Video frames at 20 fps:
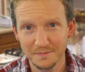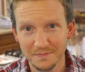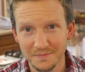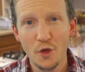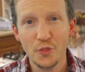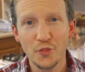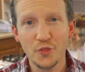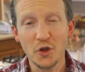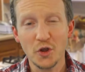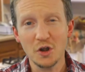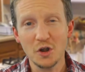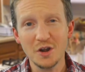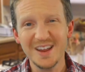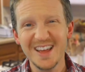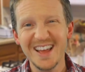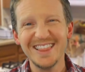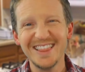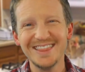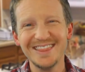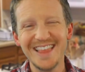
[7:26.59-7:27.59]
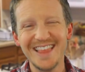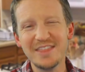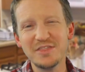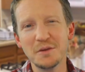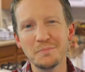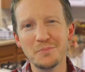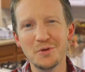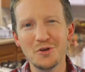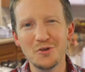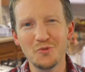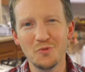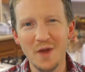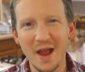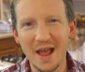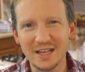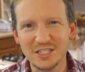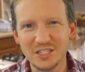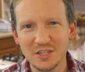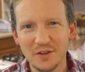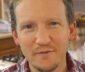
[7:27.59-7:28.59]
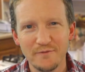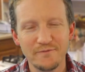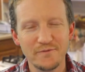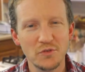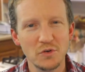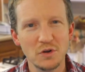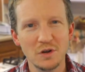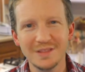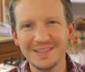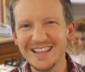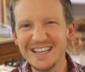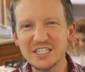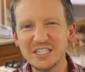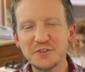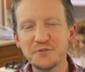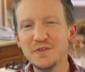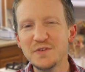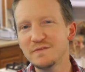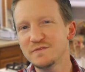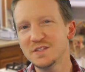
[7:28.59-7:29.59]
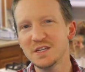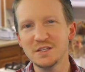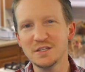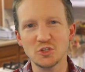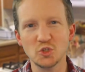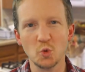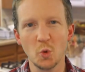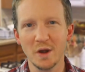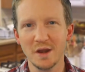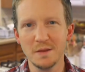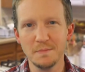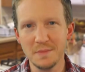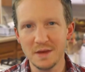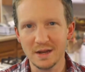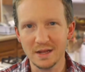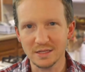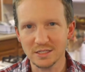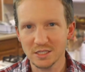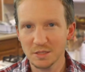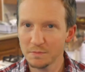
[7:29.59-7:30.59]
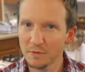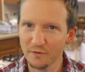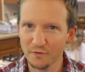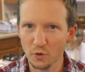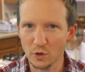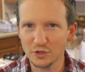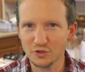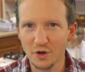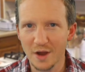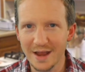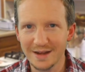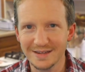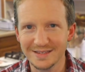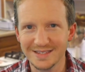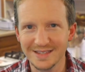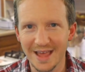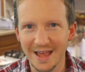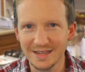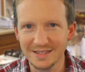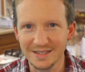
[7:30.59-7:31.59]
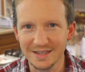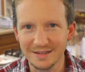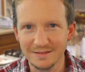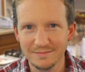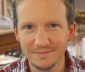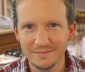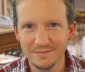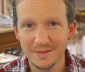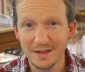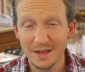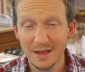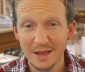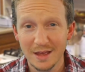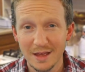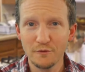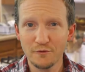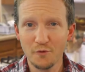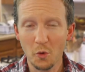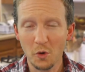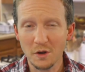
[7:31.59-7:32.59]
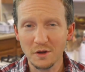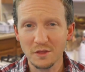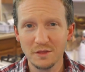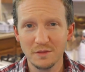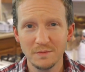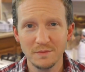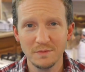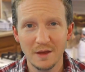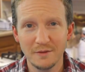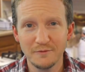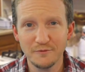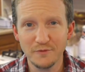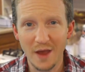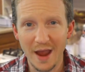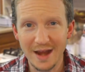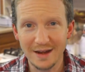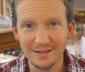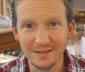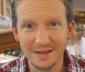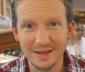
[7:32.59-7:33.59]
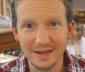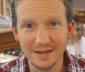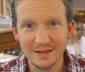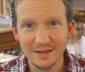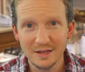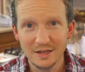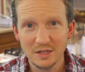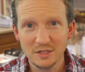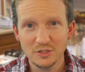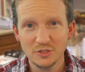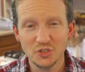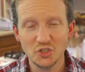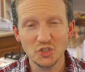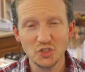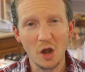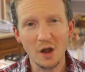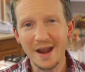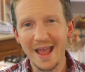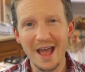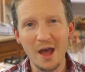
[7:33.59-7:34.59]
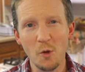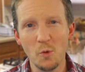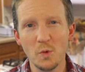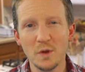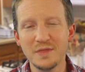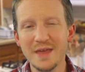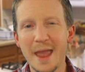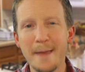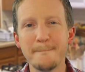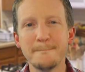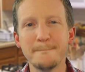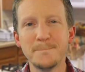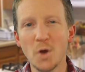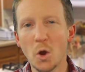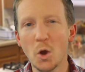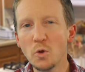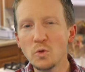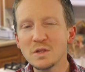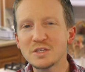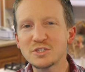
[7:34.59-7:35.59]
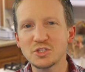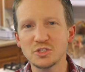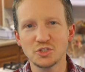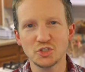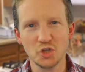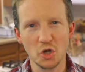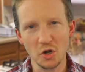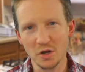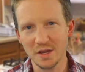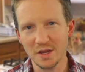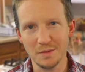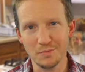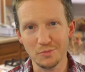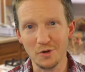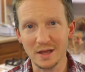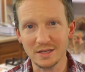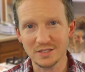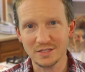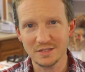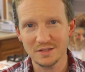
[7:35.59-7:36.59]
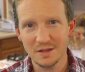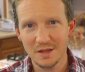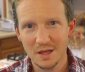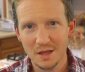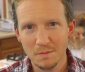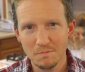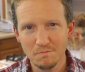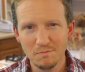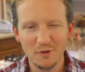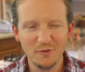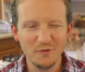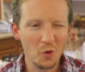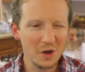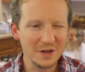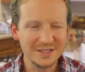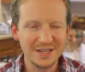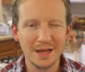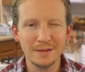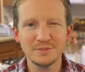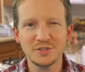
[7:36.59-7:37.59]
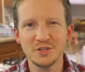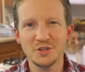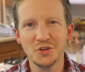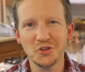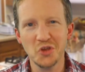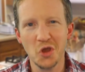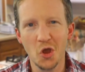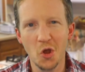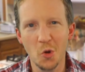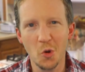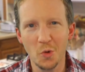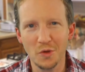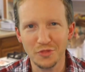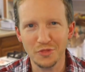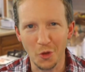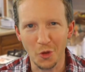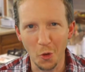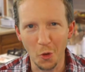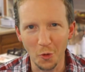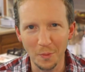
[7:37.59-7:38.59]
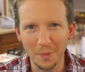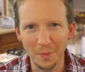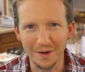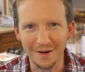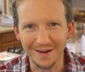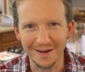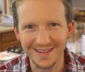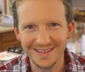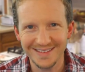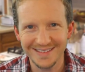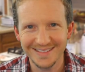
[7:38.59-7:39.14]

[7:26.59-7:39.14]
Third, let the bird rest for at least 15 to 20 minutes before trying to slice it. Fourth, and finally, start out with a boneless turkey breast before attempting to go with the whole bird.